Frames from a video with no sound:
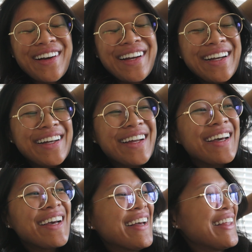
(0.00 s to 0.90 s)
worried
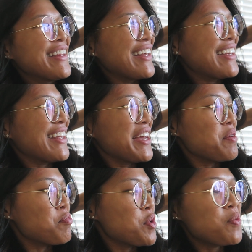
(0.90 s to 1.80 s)
that he
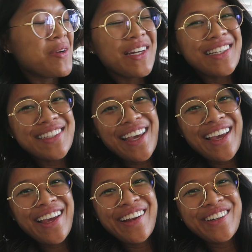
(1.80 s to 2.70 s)
like pooped in his
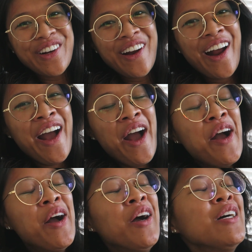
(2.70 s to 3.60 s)
cage or
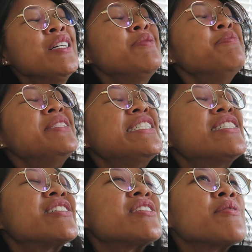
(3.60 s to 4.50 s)

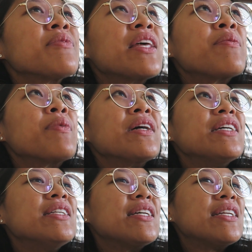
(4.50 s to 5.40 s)
or something, but
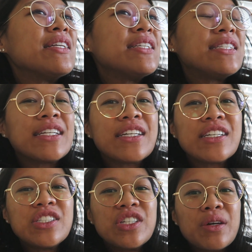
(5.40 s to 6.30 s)
he didn't. He did a
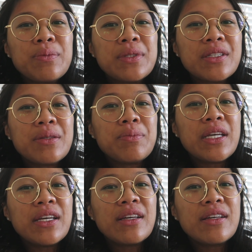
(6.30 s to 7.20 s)
good job
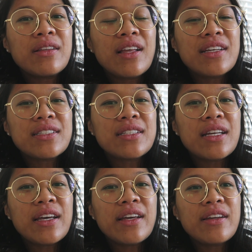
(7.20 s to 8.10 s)
sleeping last
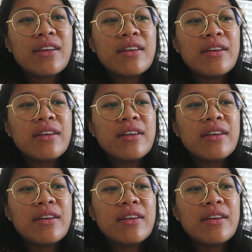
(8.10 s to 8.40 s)
night.